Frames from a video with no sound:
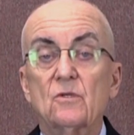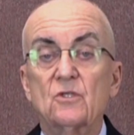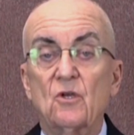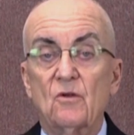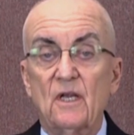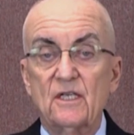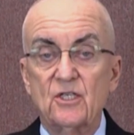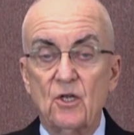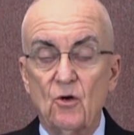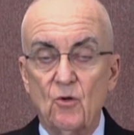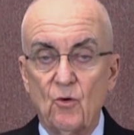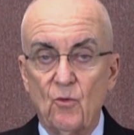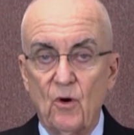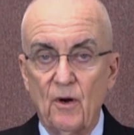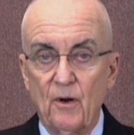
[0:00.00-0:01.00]
So let's go
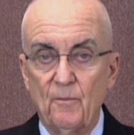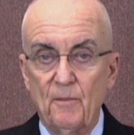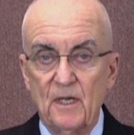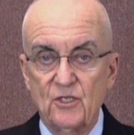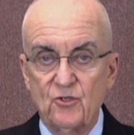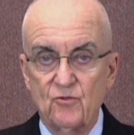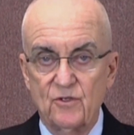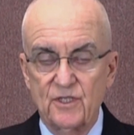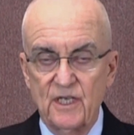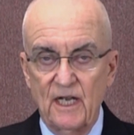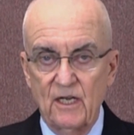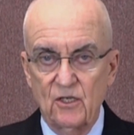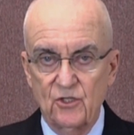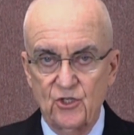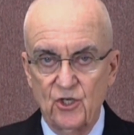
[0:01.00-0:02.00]
to our menstrual
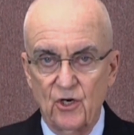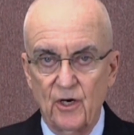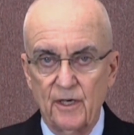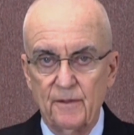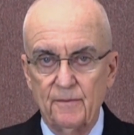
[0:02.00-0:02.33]
cycle chart.